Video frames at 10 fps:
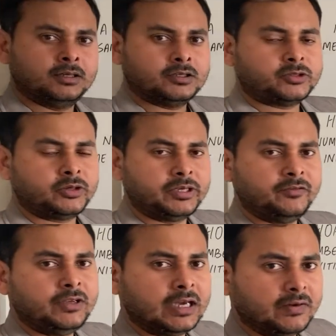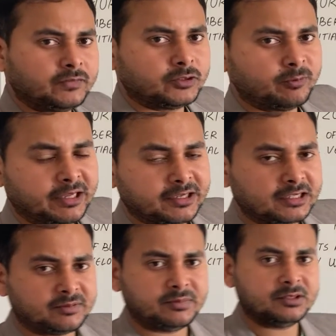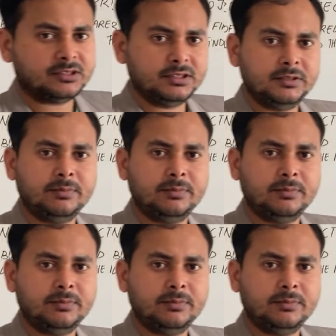So here we have numerical number 3